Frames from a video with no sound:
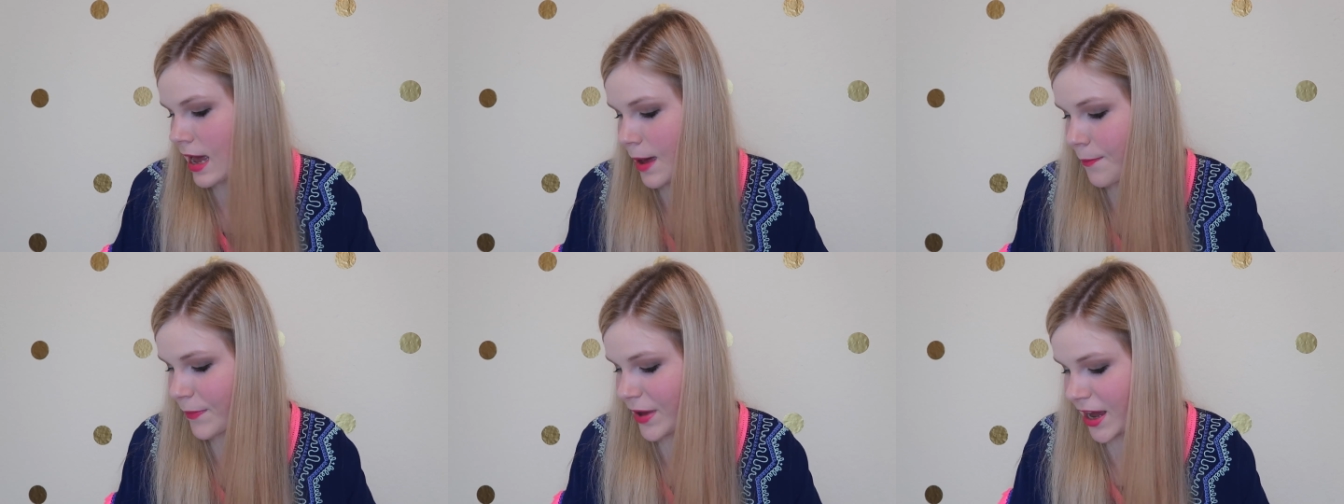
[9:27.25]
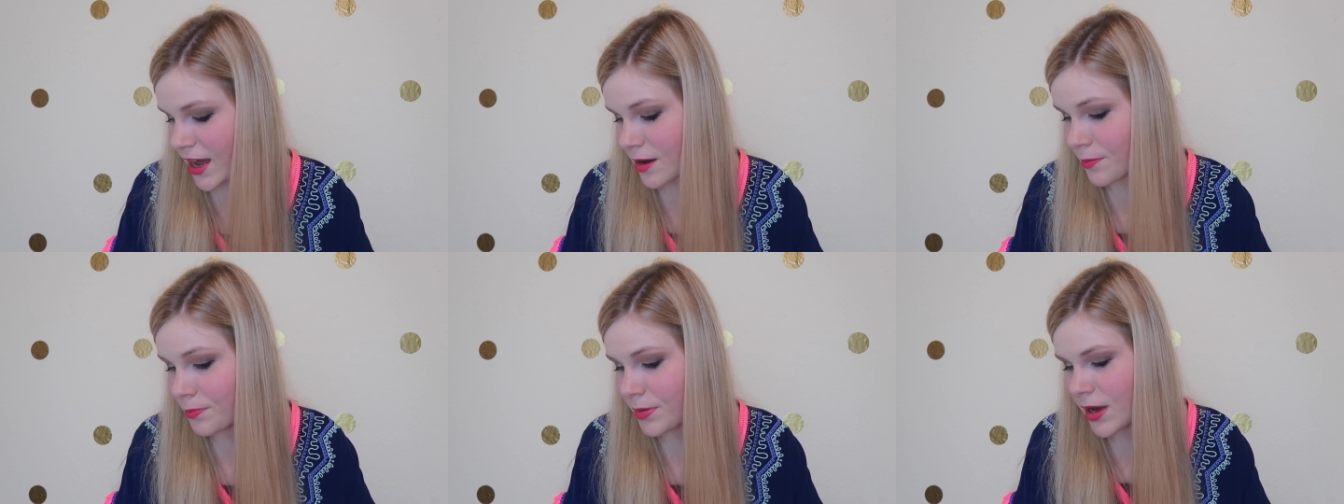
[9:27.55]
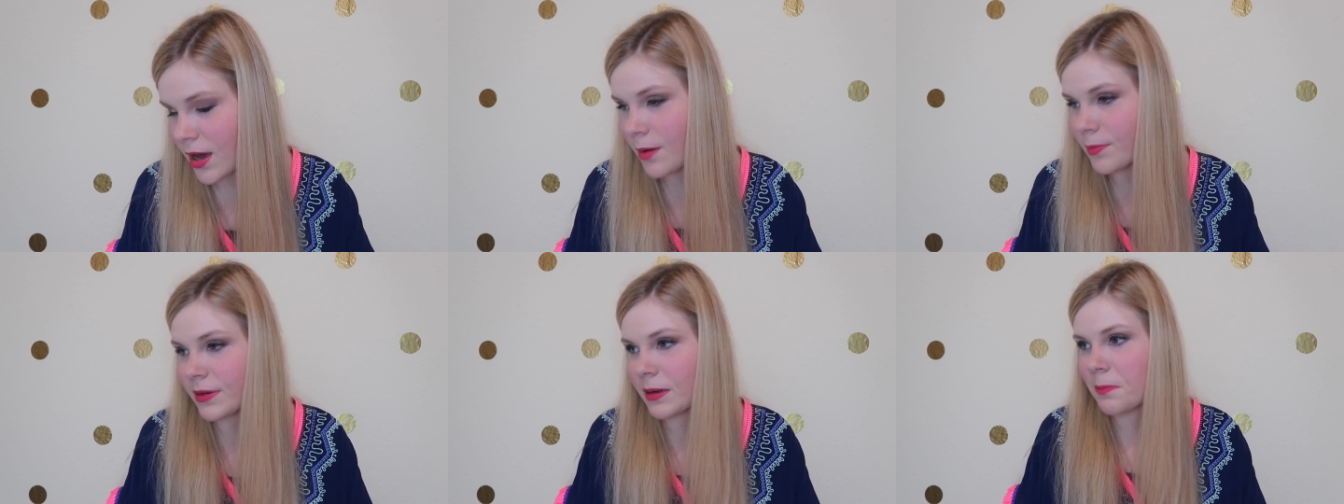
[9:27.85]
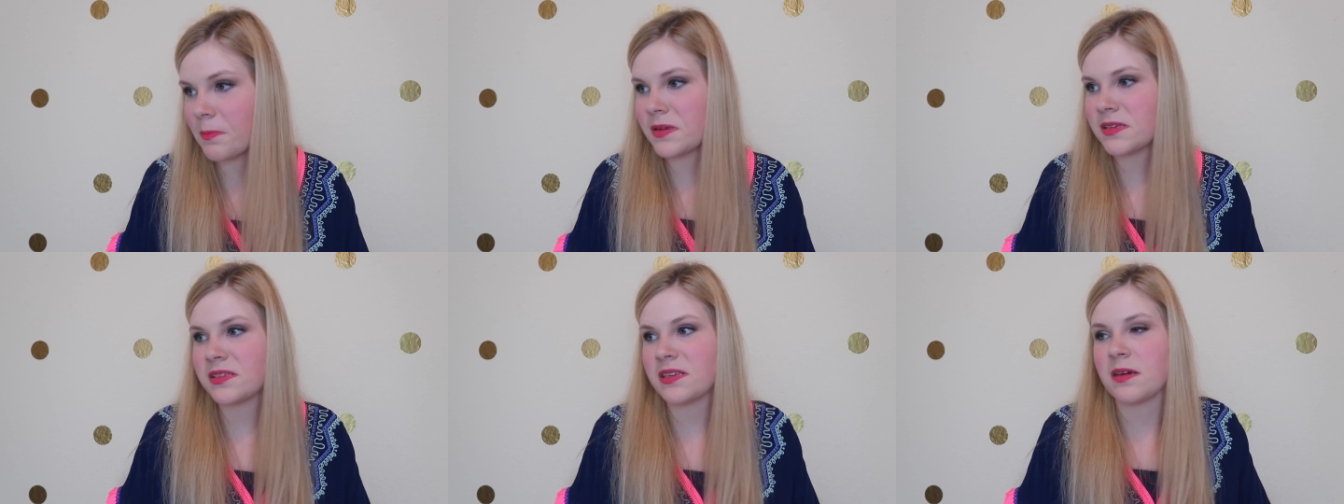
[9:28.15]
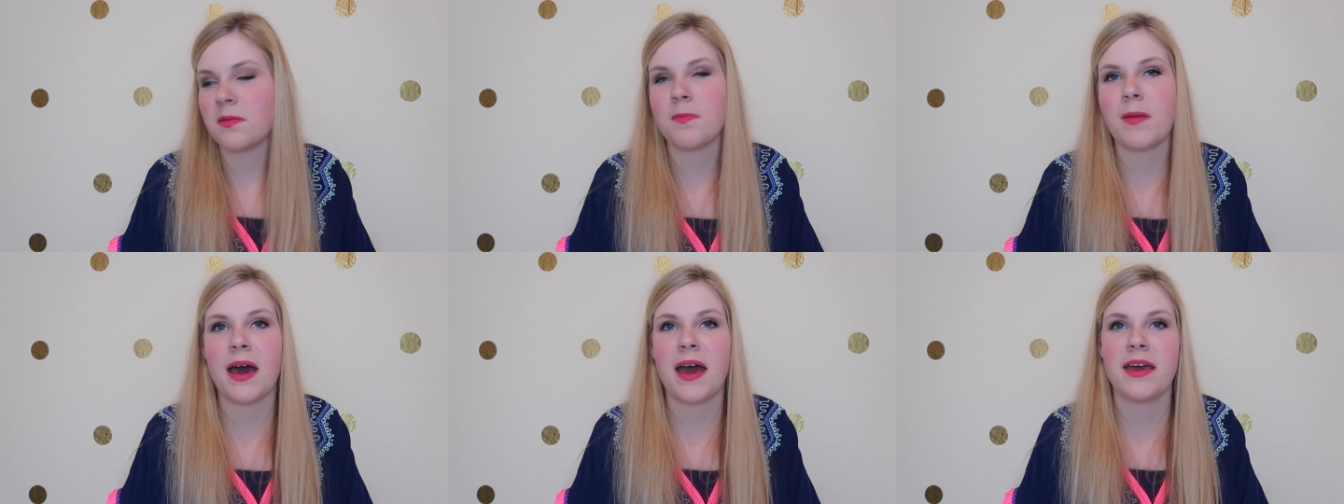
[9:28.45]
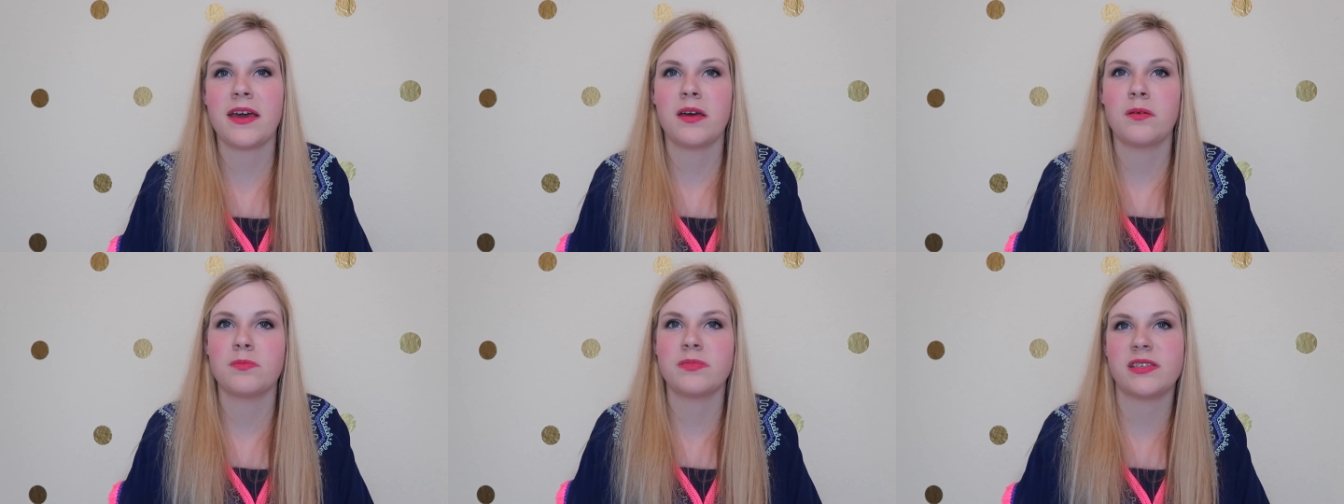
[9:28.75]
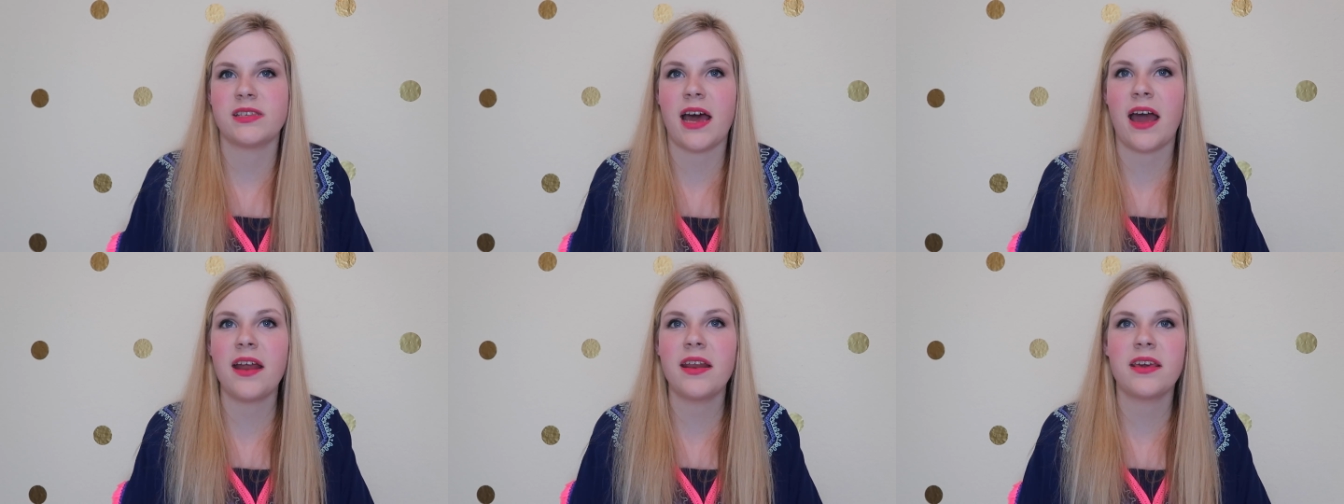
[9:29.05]
I'm kind of bummed. I'm missing my
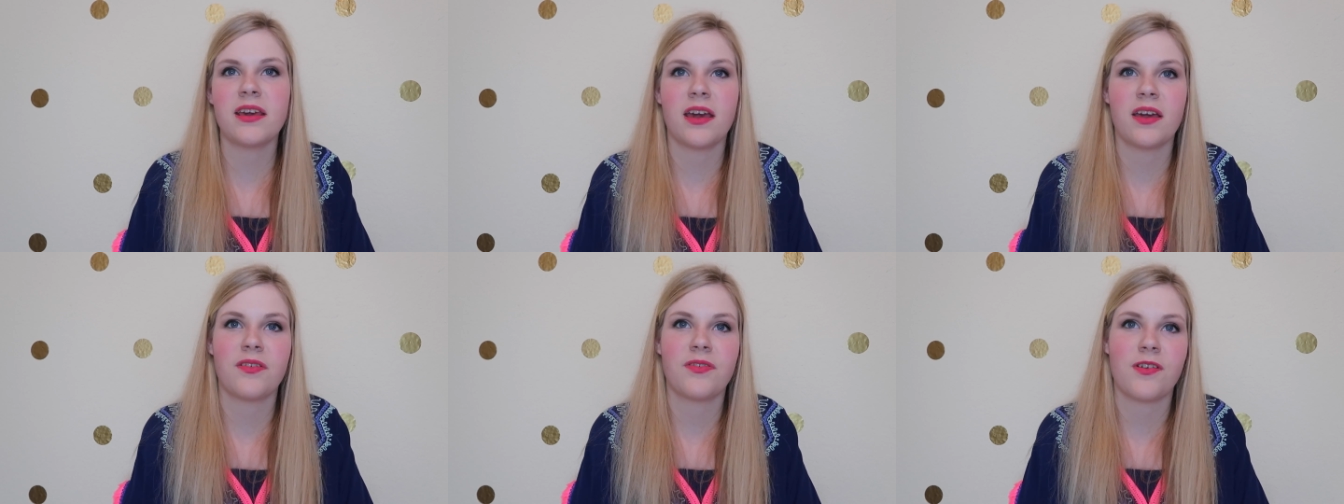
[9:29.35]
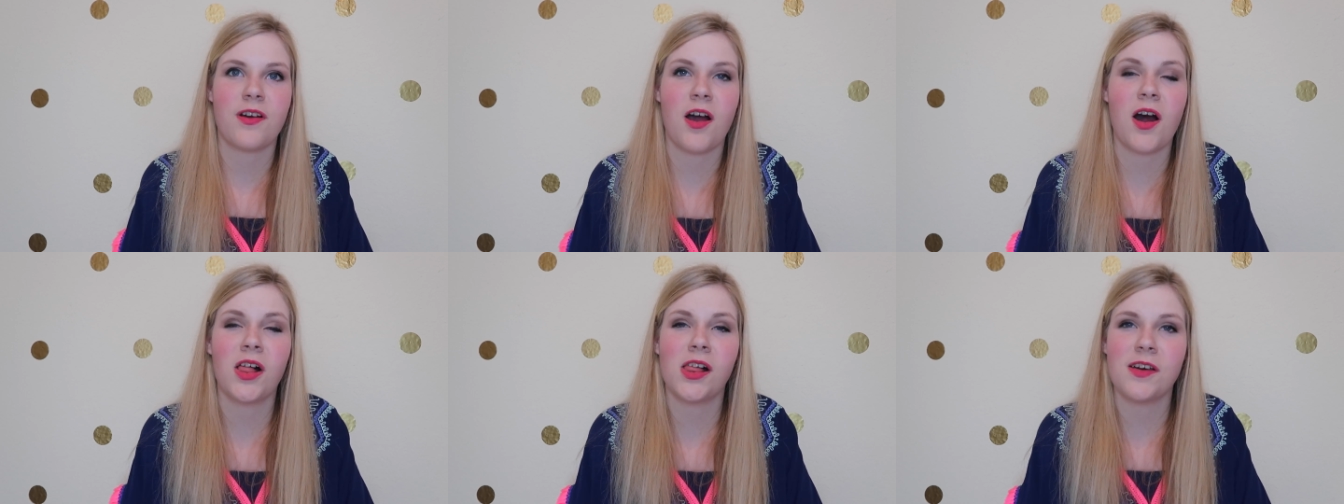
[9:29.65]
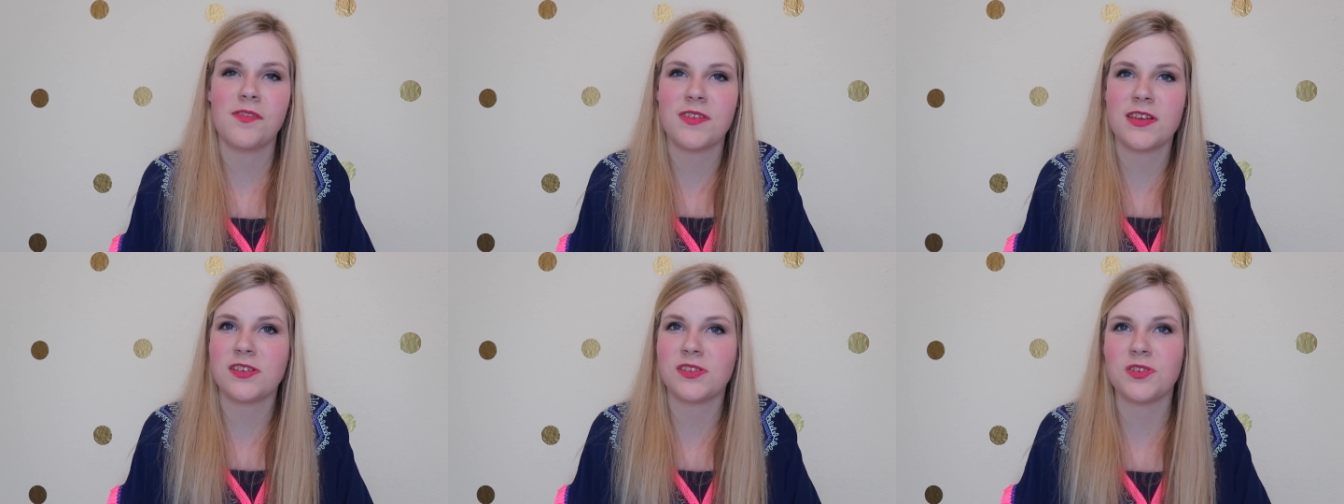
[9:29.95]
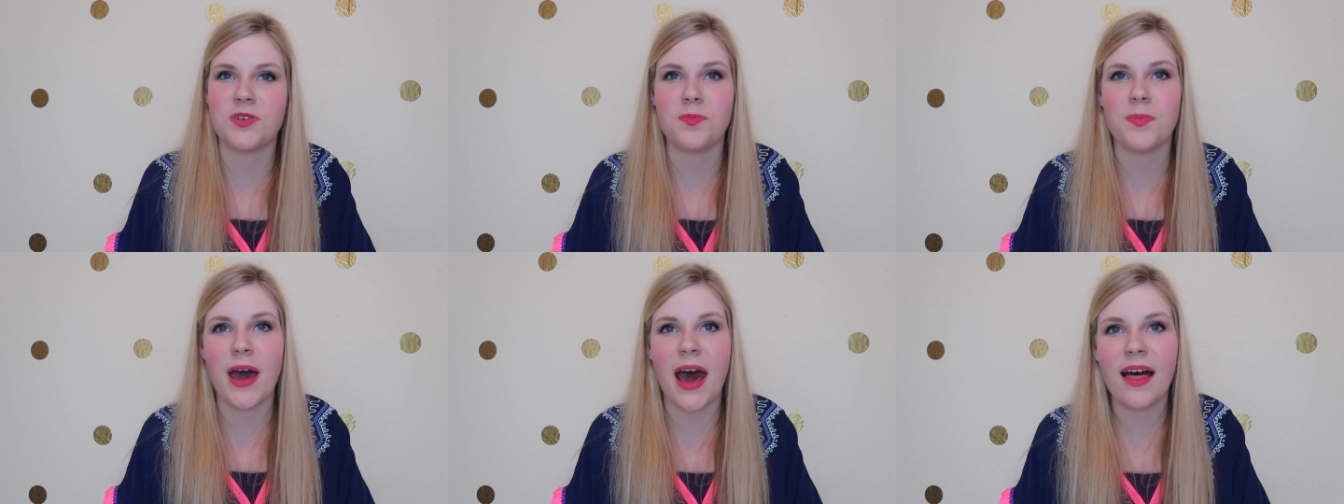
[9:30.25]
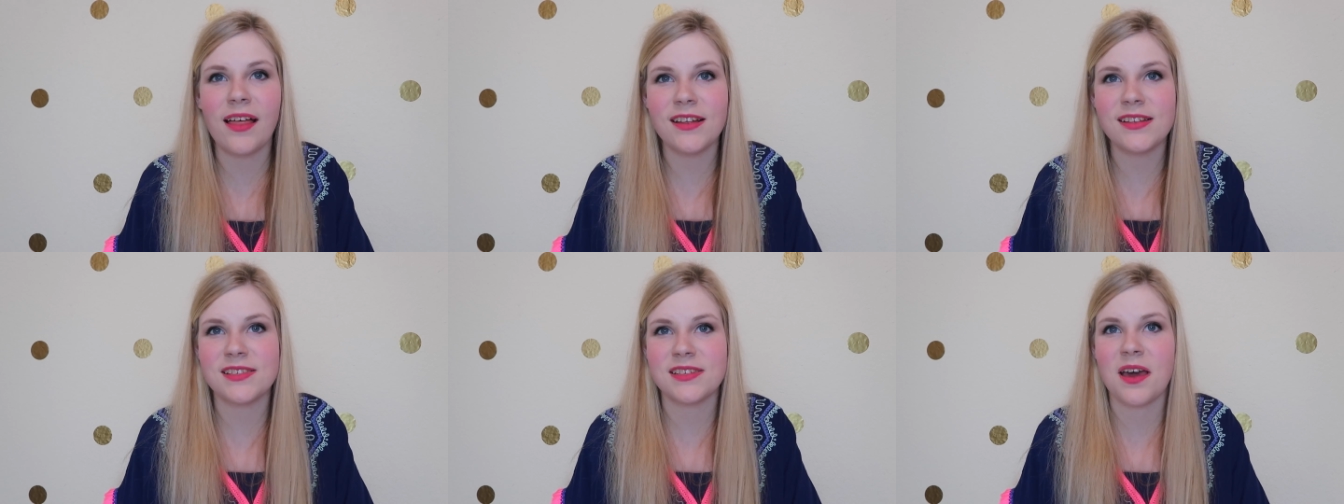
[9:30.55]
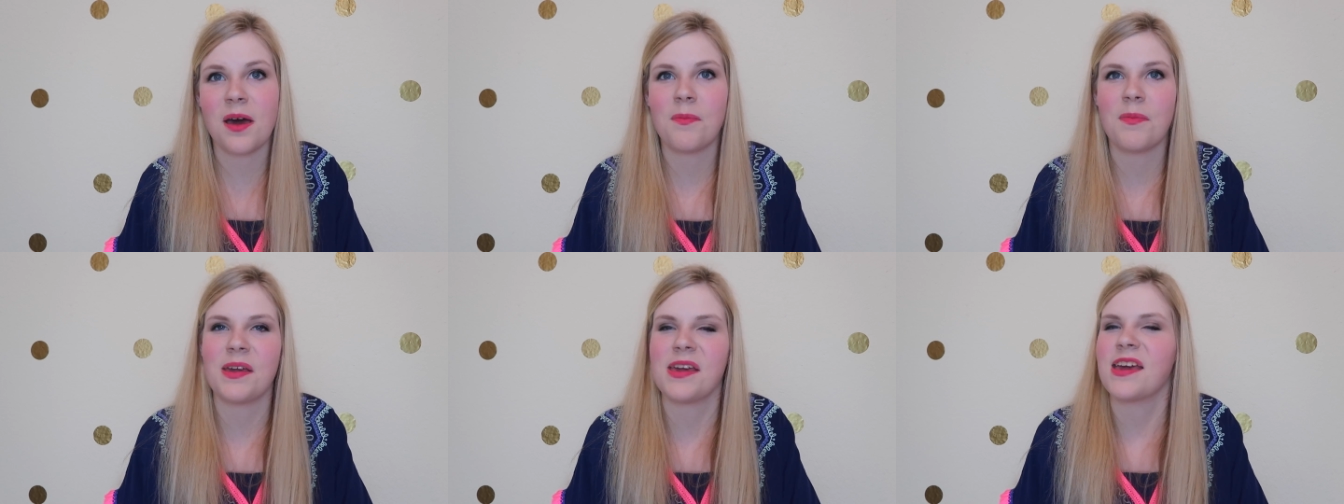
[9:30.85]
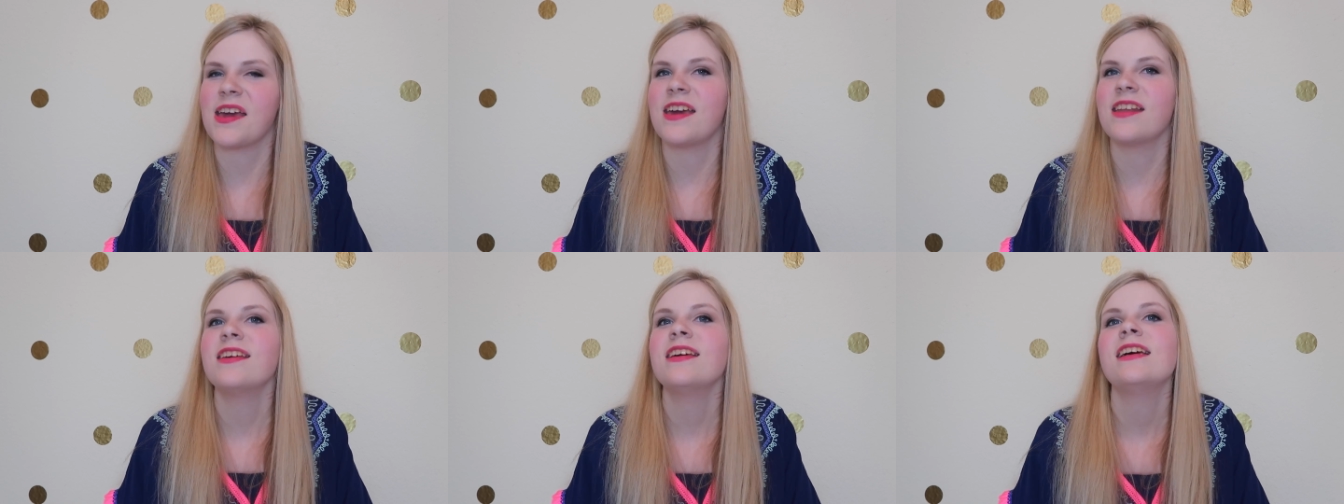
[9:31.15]
sidekick for all of these new palettes coming
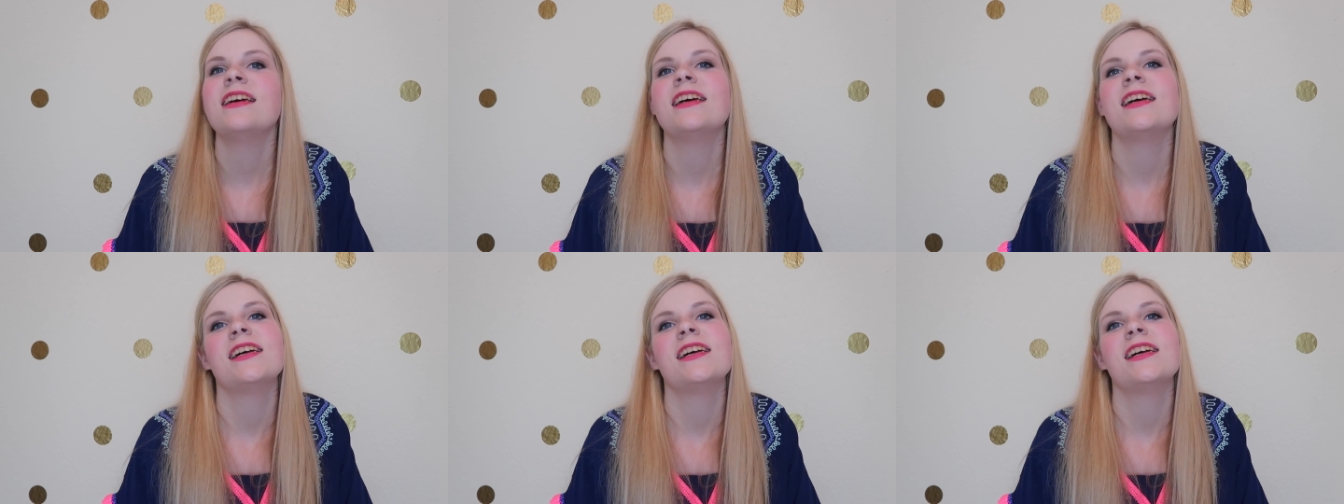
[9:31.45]
in.